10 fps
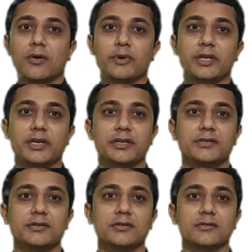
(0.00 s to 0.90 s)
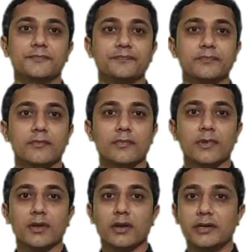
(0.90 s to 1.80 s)
communication.
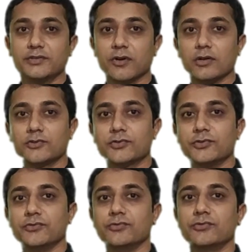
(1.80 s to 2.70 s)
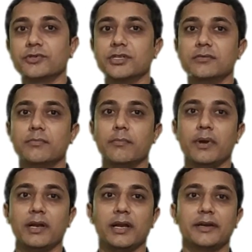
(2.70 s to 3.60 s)
It is also used in
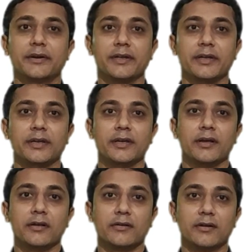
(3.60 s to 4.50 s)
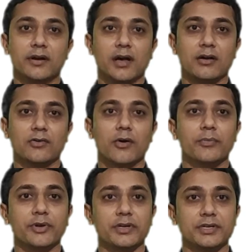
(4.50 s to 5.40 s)
military radar
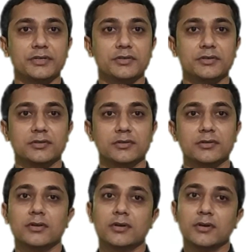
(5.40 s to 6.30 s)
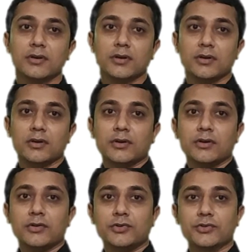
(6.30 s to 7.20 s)
communication,
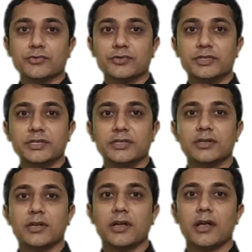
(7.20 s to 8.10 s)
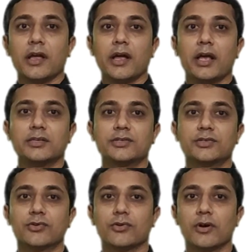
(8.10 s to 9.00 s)
used in
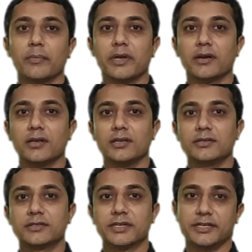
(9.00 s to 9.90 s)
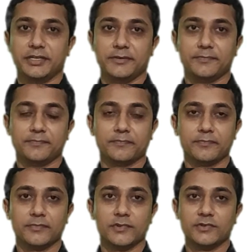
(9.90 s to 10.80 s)
astronomical study.
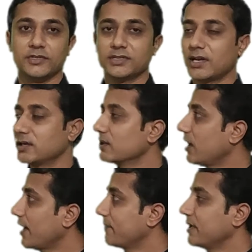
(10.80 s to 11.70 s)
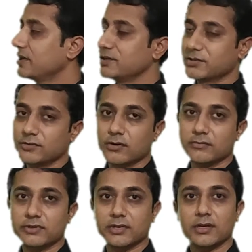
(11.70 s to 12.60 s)
So these are the application
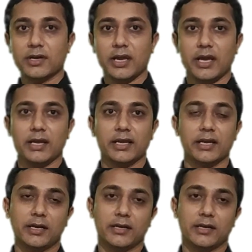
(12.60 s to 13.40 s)
of the array